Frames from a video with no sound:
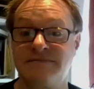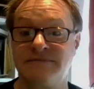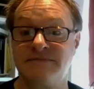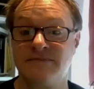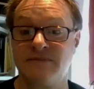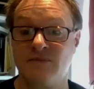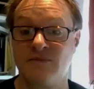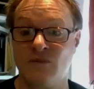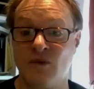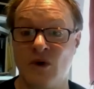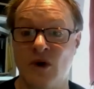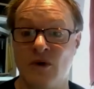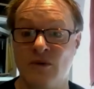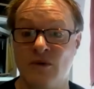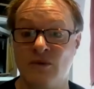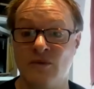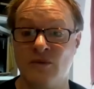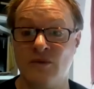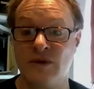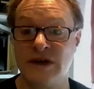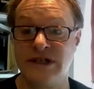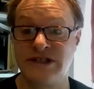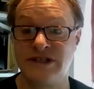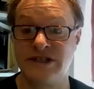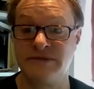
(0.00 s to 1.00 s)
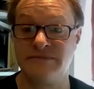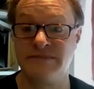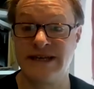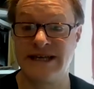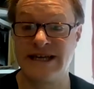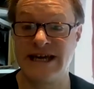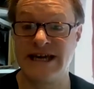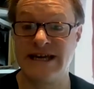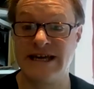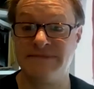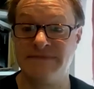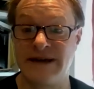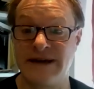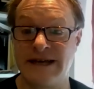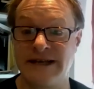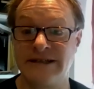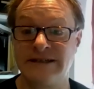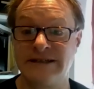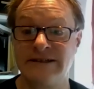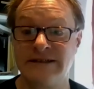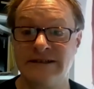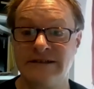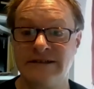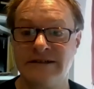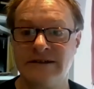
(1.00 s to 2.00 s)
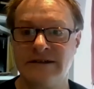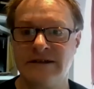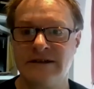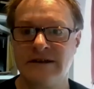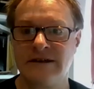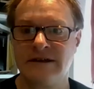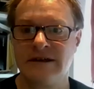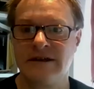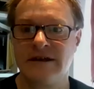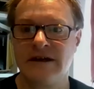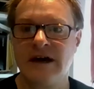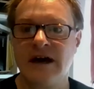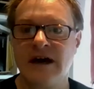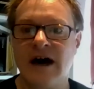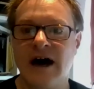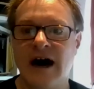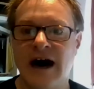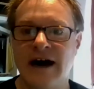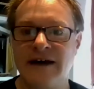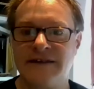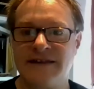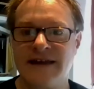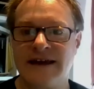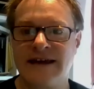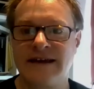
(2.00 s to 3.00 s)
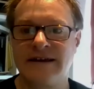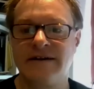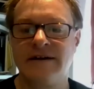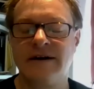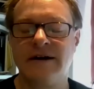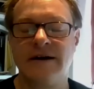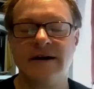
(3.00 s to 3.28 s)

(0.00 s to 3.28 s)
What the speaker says: what we should be keeping. I think